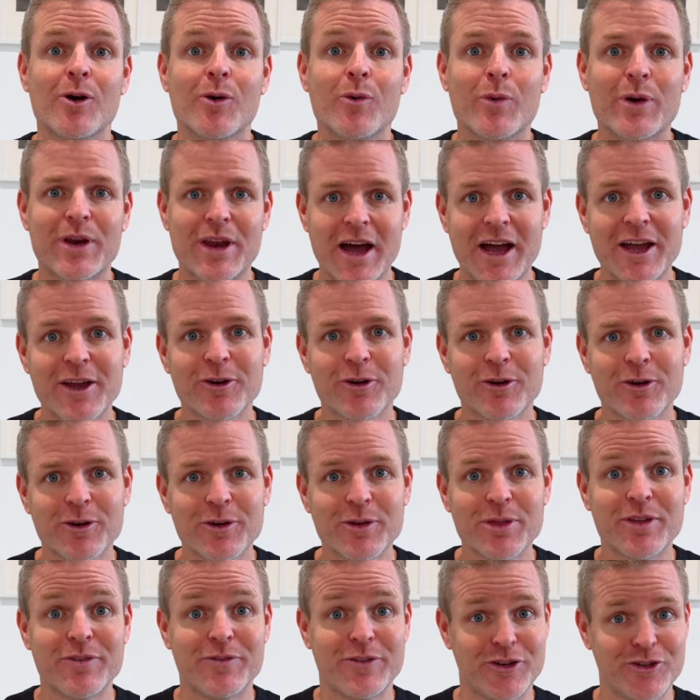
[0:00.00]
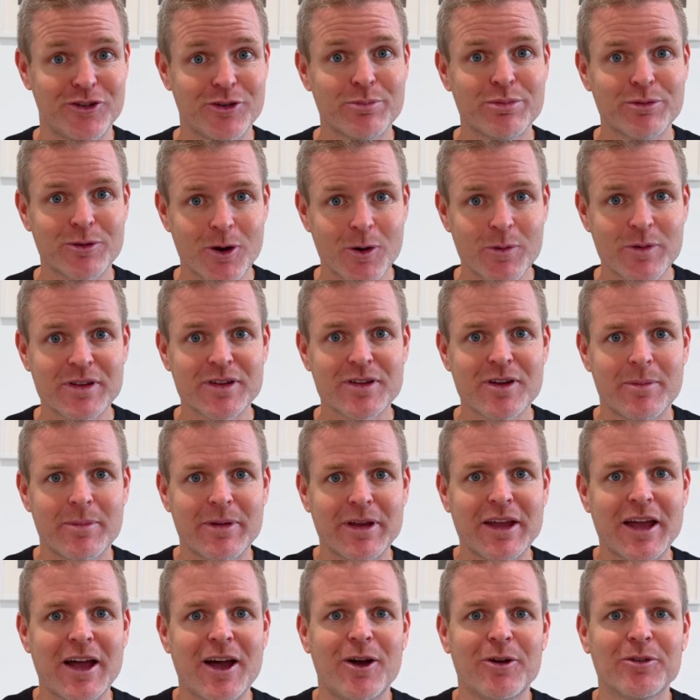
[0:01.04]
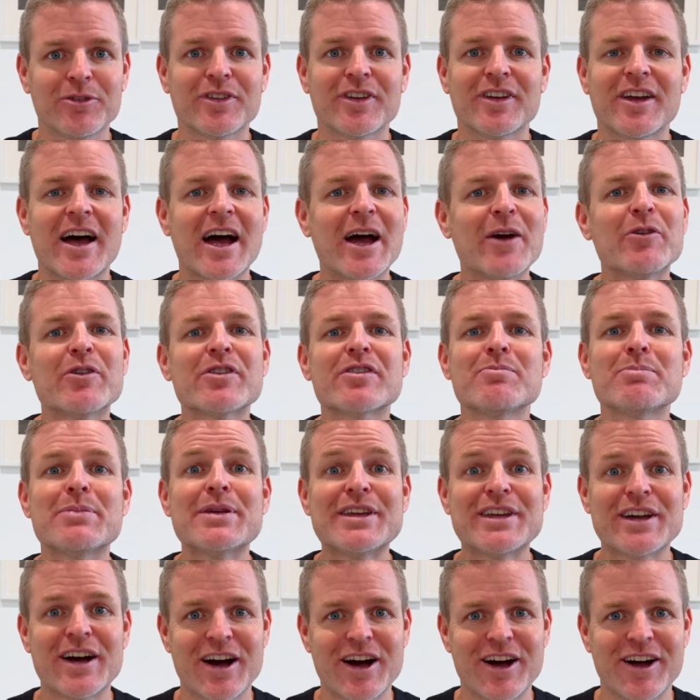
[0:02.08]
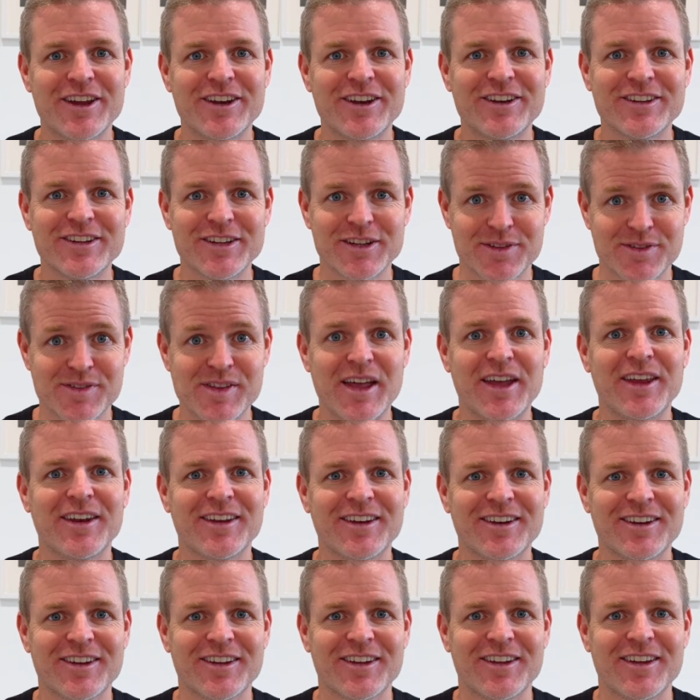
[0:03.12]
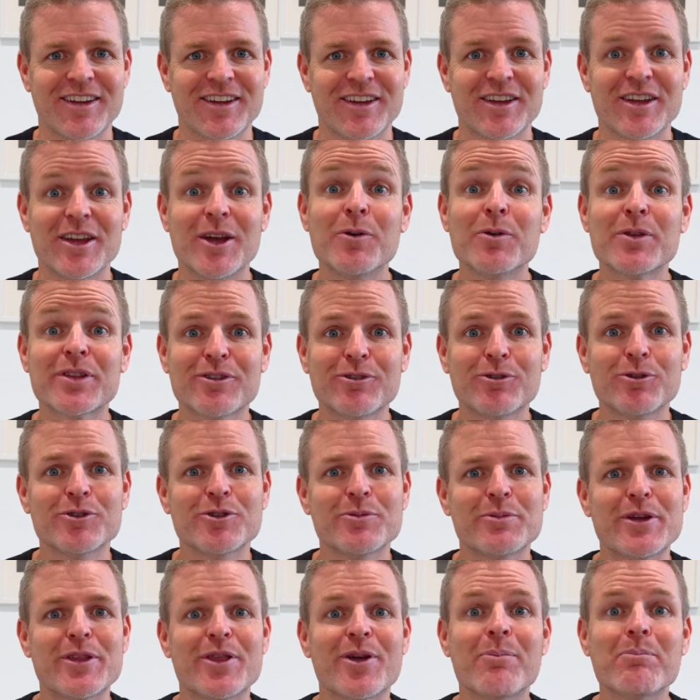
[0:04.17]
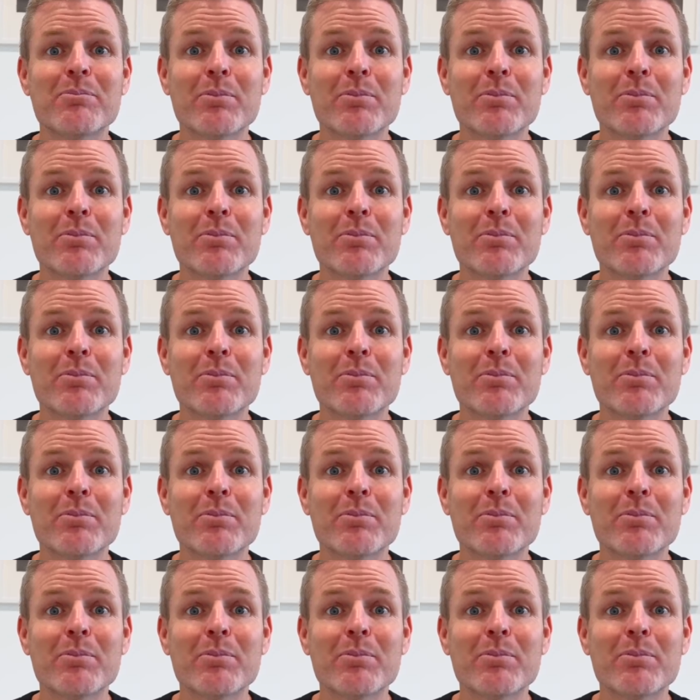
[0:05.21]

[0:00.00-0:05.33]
When I heard the Vision Pro was coming out, I was beyond excited. It was going to be the